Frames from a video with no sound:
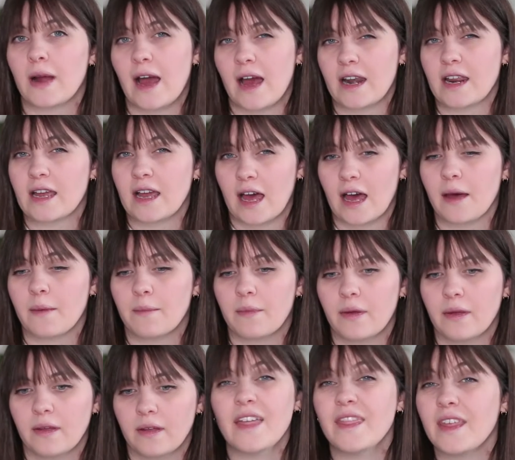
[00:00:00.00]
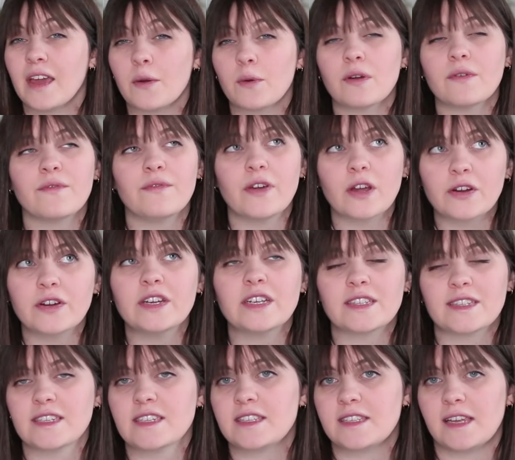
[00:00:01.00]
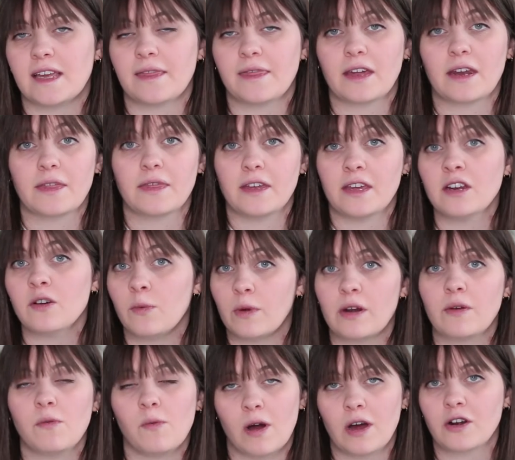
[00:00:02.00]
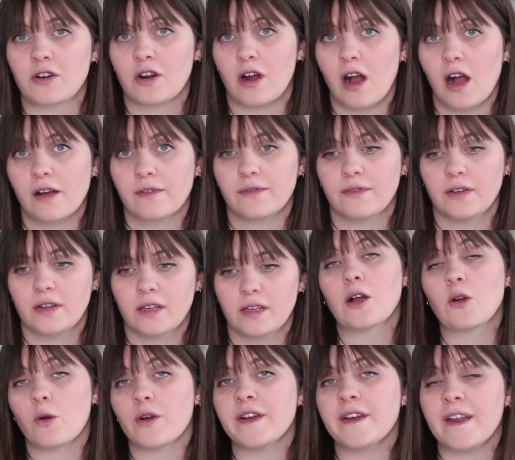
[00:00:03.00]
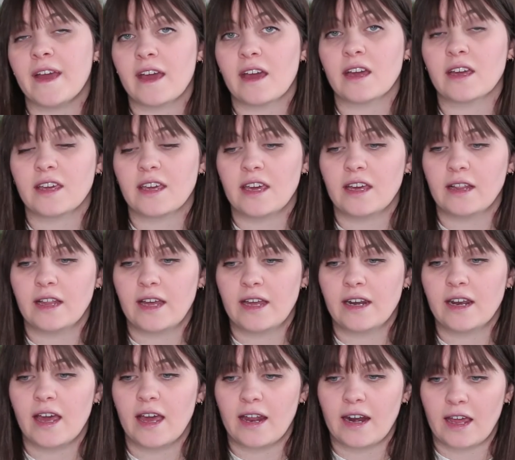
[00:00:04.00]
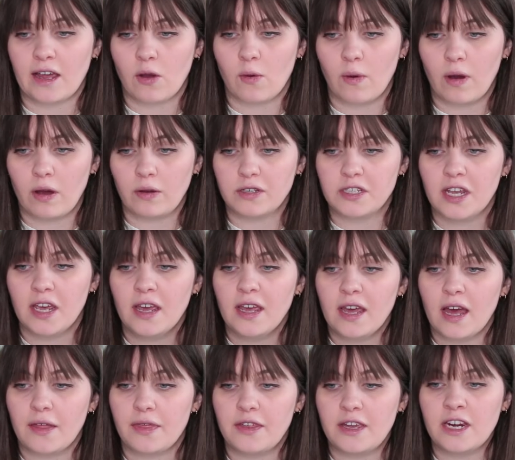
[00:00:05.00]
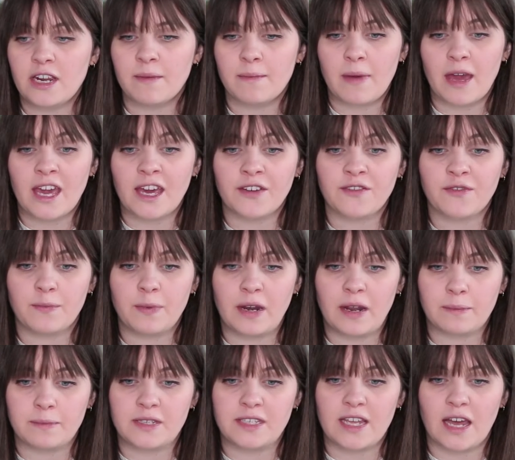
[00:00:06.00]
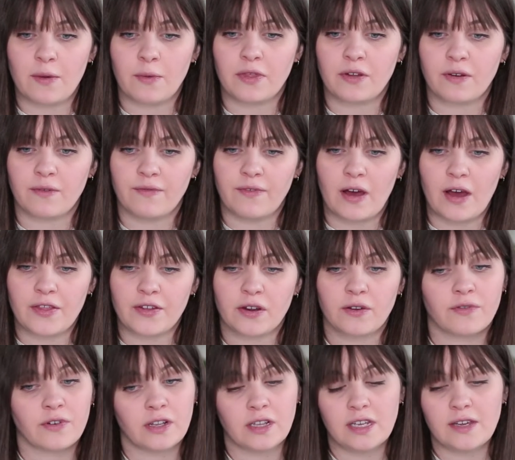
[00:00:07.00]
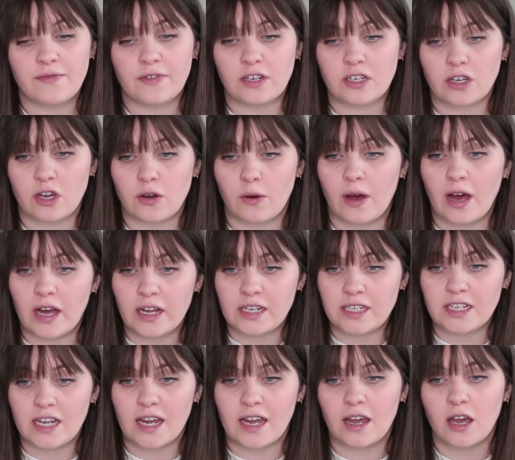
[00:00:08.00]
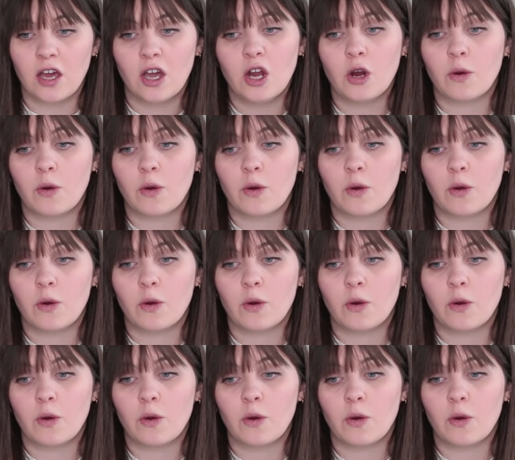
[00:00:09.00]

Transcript: were adding up. And they were very insistent that Athena wouldn't wander off. According to Aunt Keelan, and I quote, "Athena may have been upset with her father for leaving to go hunting.